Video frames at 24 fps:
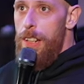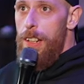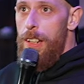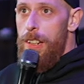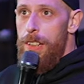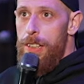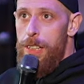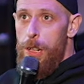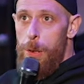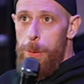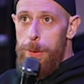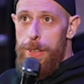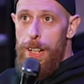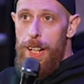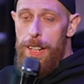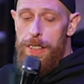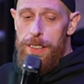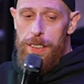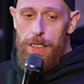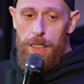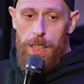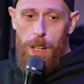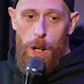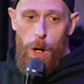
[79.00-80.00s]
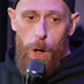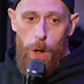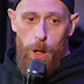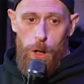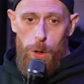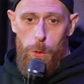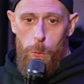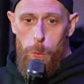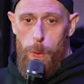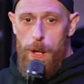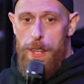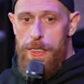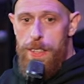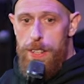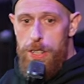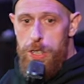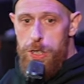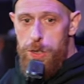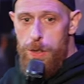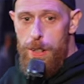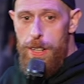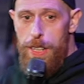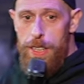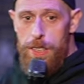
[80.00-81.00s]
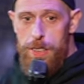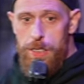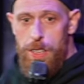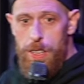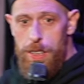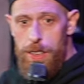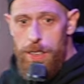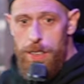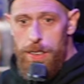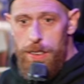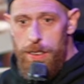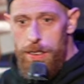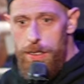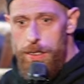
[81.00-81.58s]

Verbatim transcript: You know, get in the car with a stranger